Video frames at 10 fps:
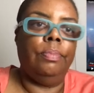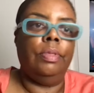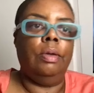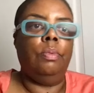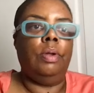
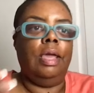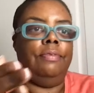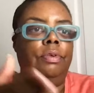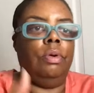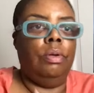they want to have
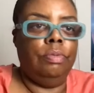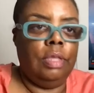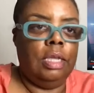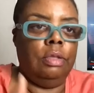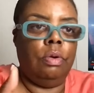their own
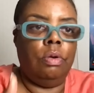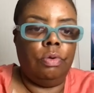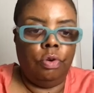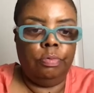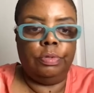thing, their own
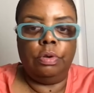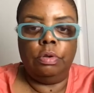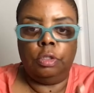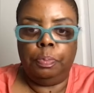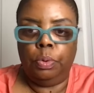groups, their
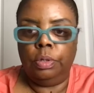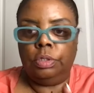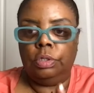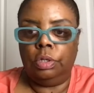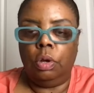own sports.
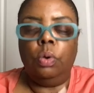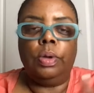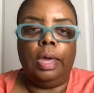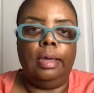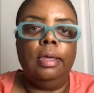You know,
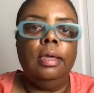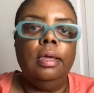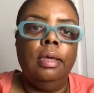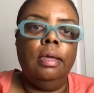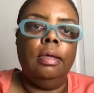okay,
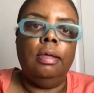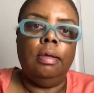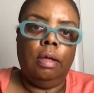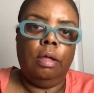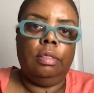
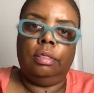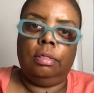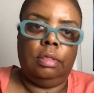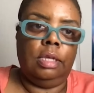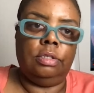
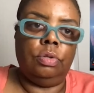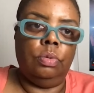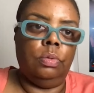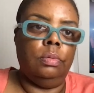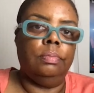that's
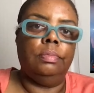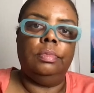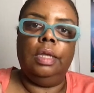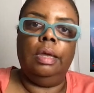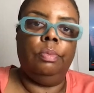cool.
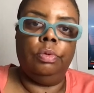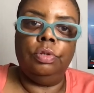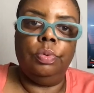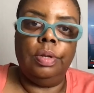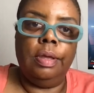And we're
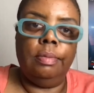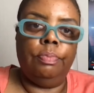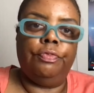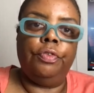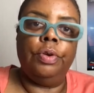doing that
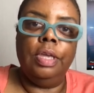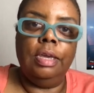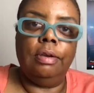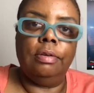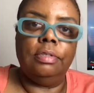for
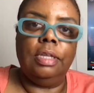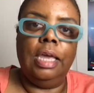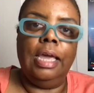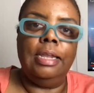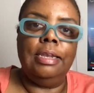years.
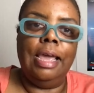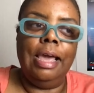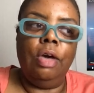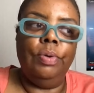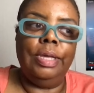And
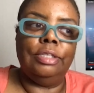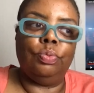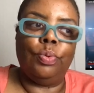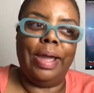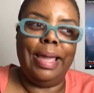now it's
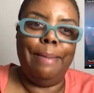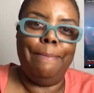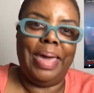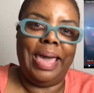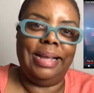right
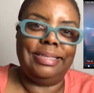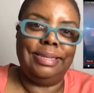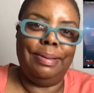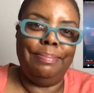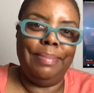back
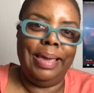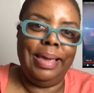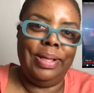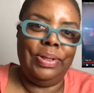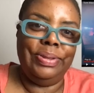to
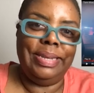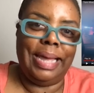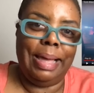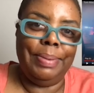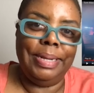male
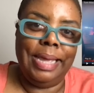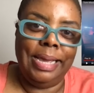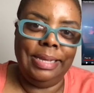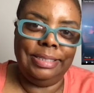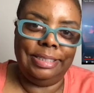
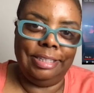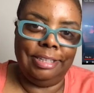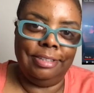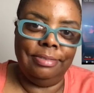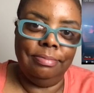
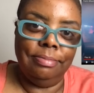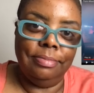domination